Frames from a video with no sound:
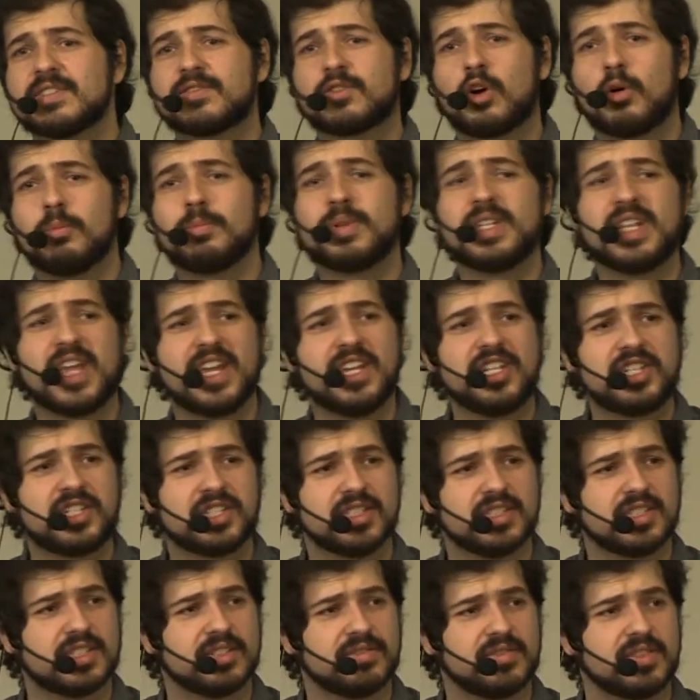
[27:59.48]
of
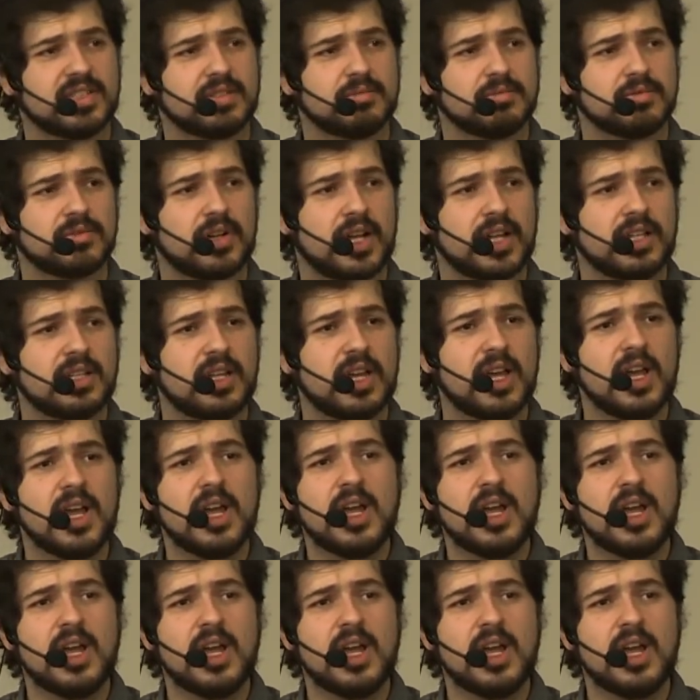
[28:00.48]
combinations of them, right?